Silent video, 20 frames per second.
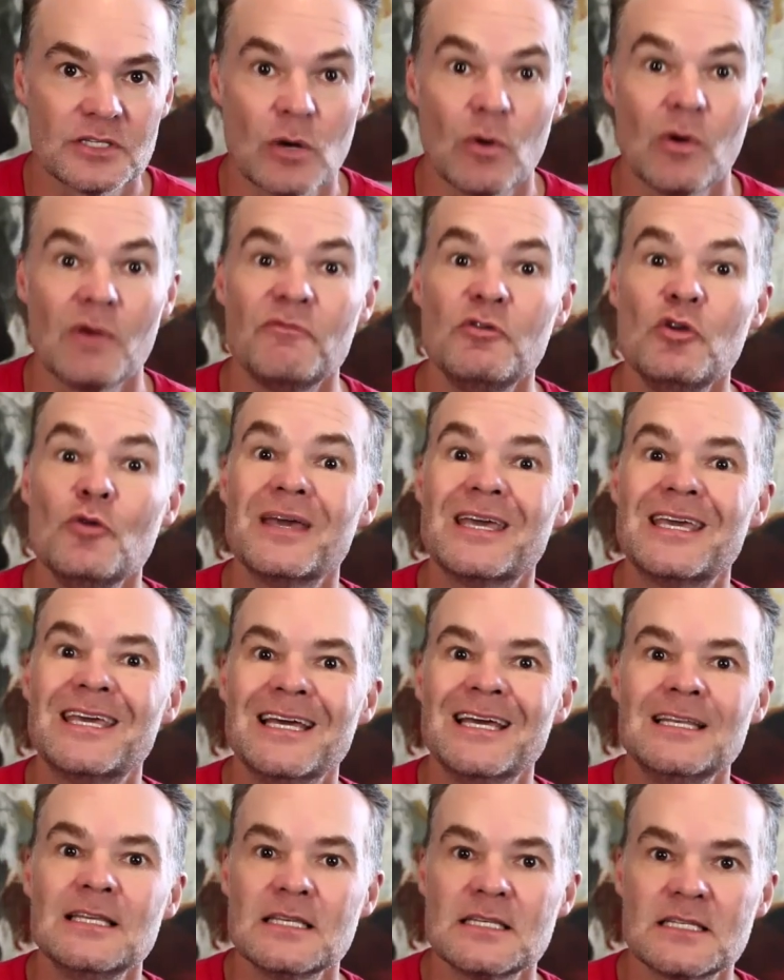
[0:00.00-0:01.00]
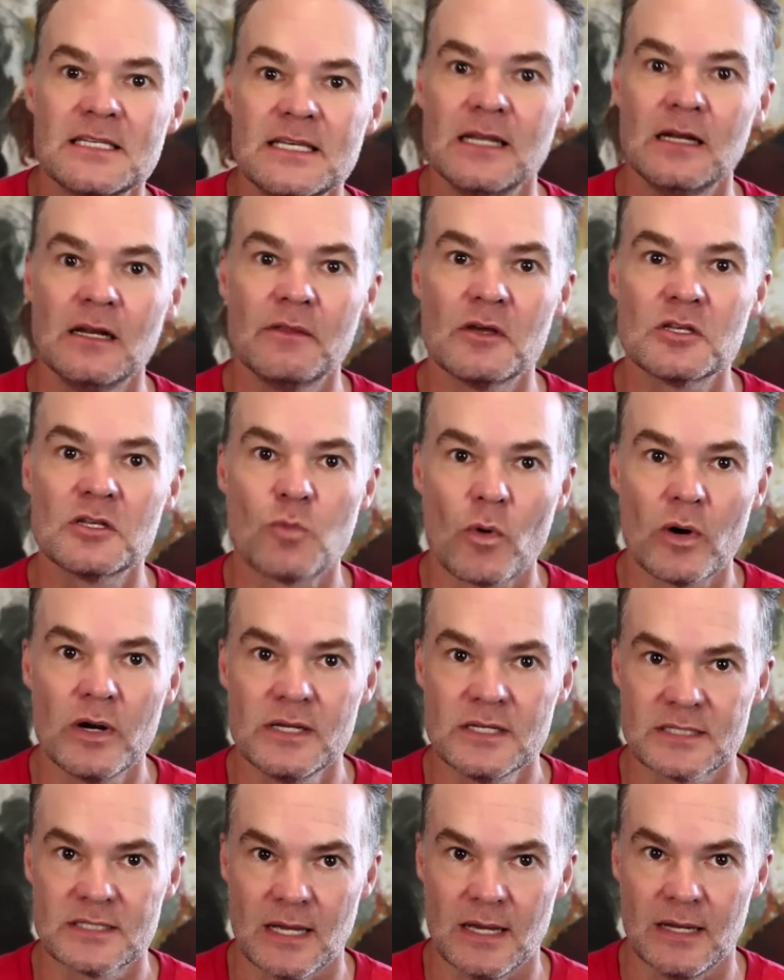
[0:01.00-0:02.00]
So if you begin to see any of those
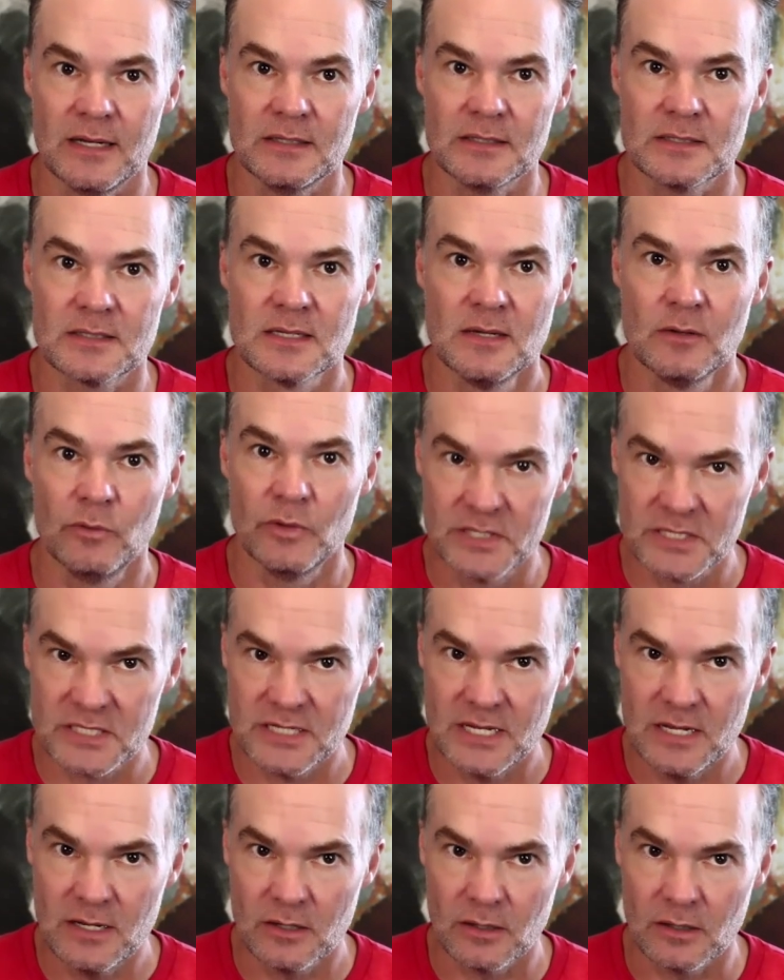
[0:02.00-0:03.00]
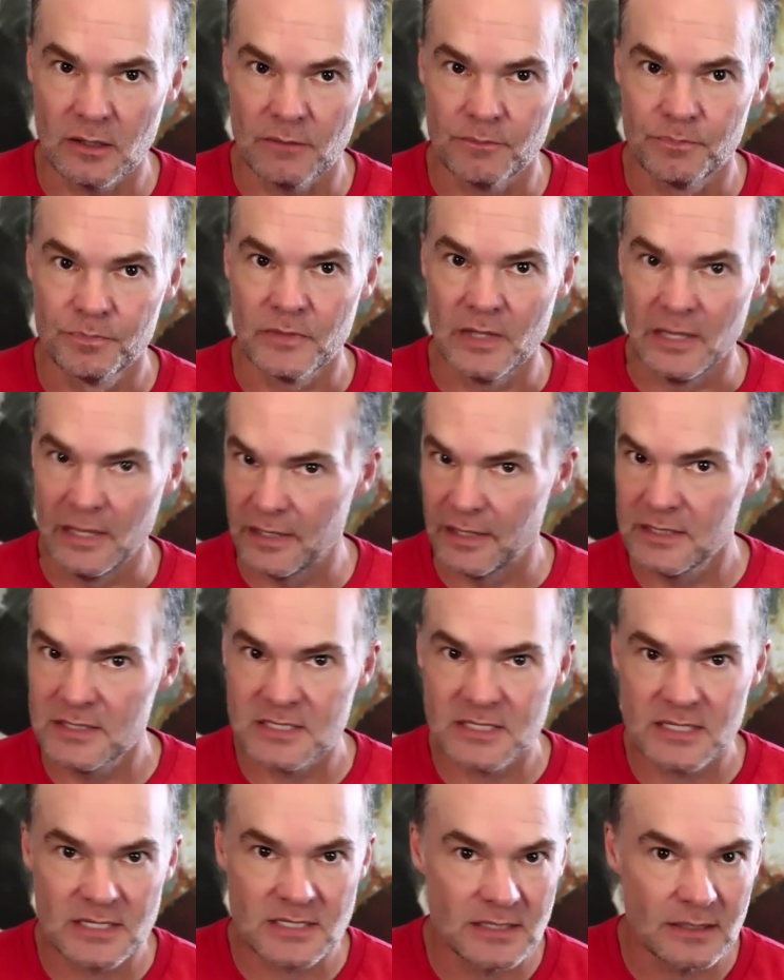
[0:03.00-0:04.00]
warning signs with a seeker,
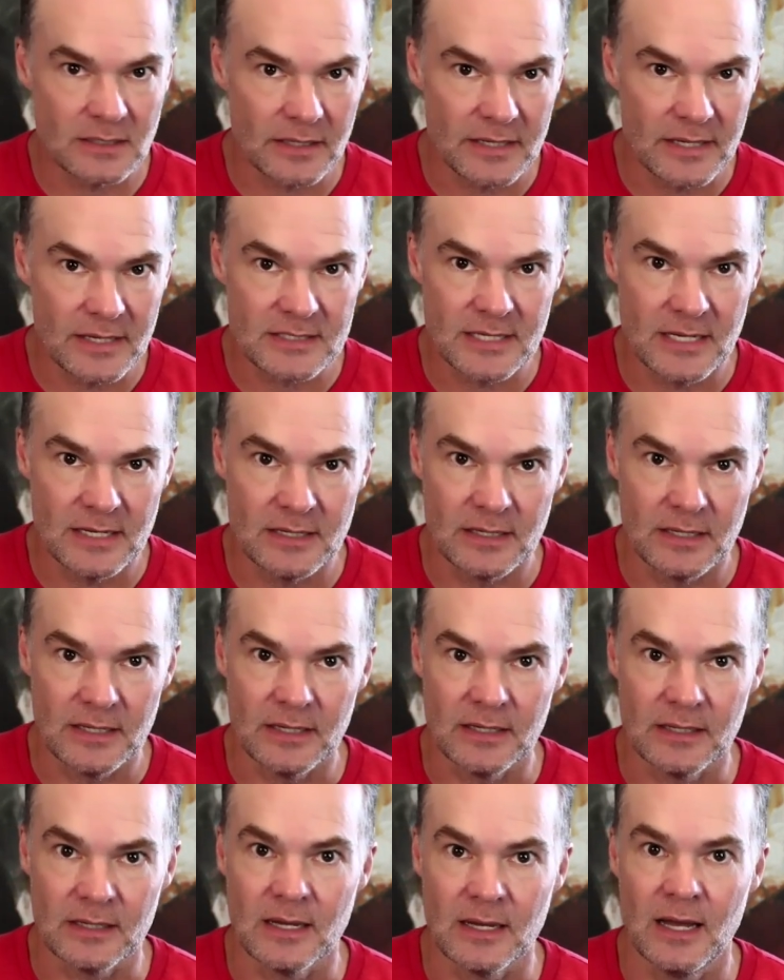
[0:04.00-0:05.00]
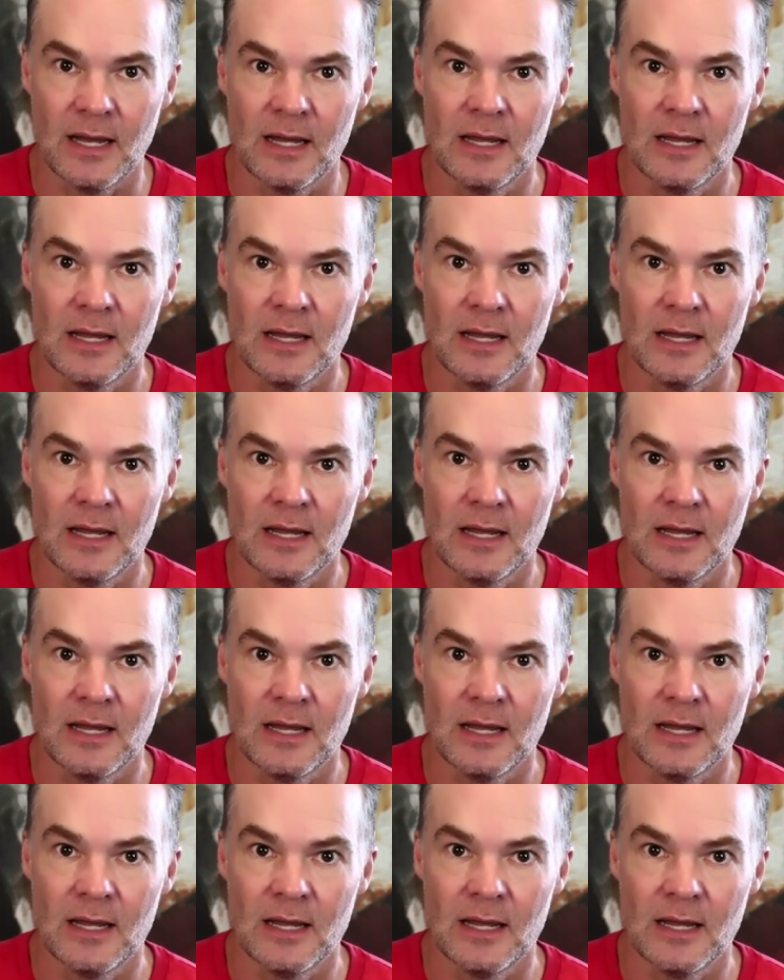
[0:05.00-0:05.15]
inconsistently attending,